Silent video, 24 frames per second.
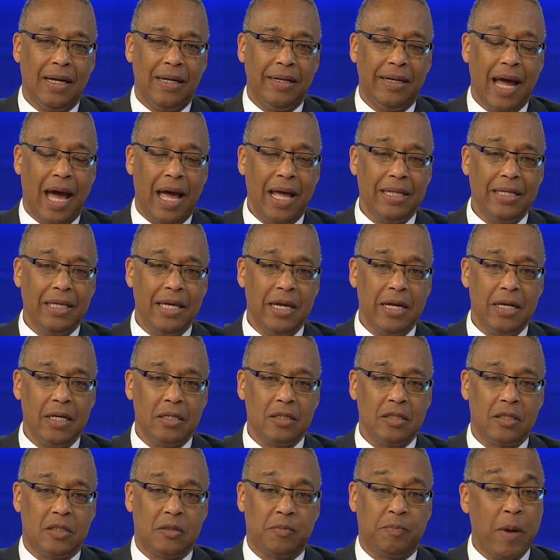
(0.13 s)
Nine
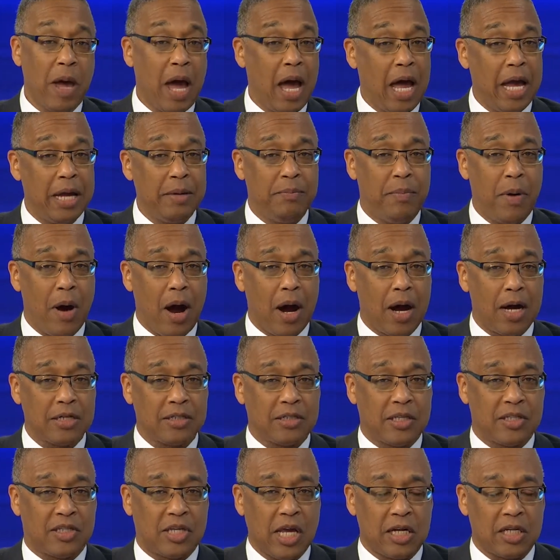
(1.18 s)
years behind bars,
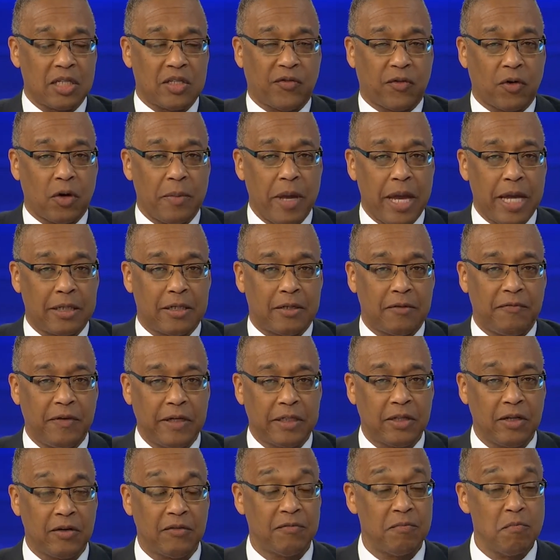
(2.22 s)
the sentence for a man
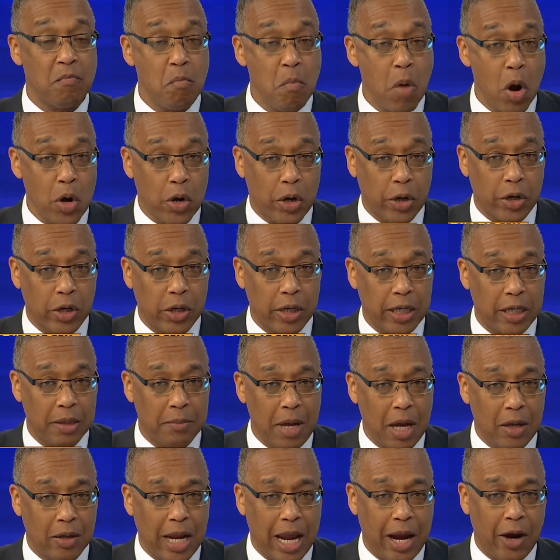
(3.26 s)
convicted of murder in
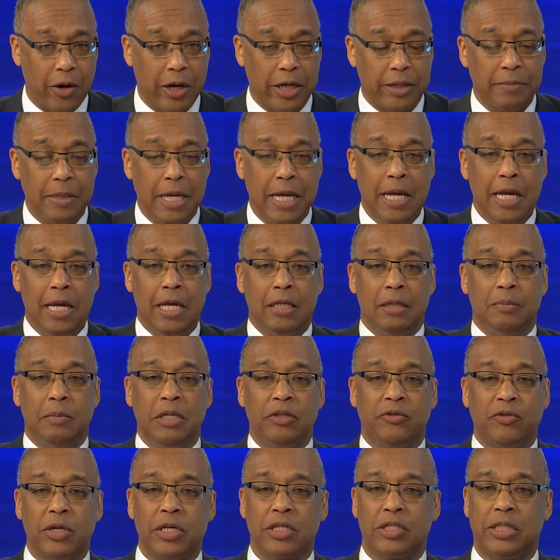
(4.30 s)
Mount Airy.
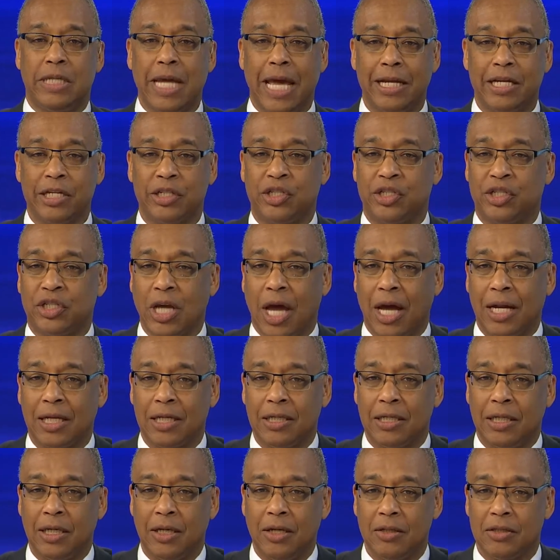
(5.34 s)
Demetrius Dennis shot
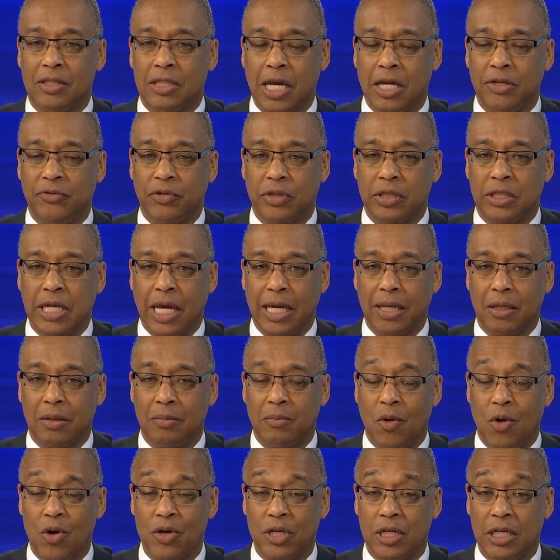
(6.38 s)
and killed Cedric Taylor
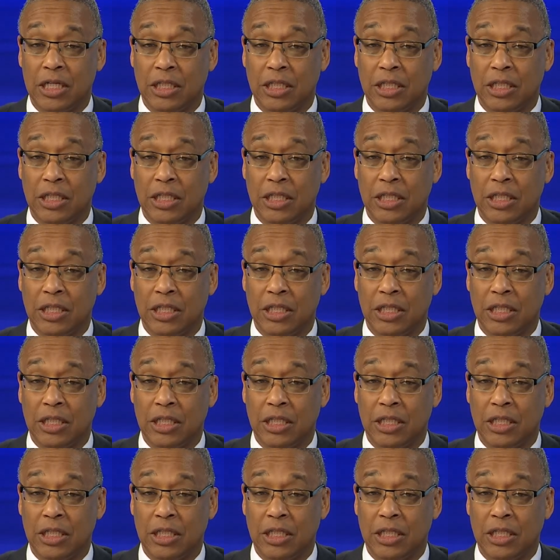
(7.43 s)
more than a